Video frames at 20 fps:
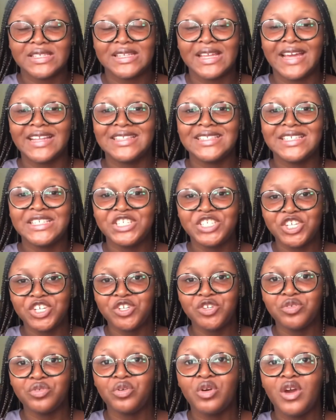They are teaching
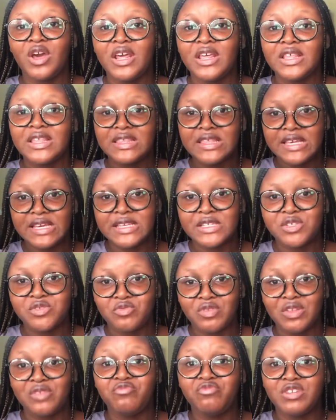you things
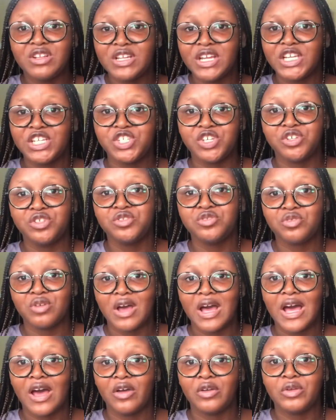in relation to
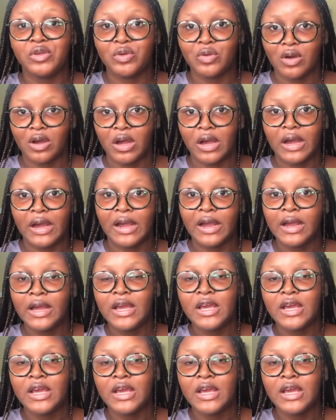how you are.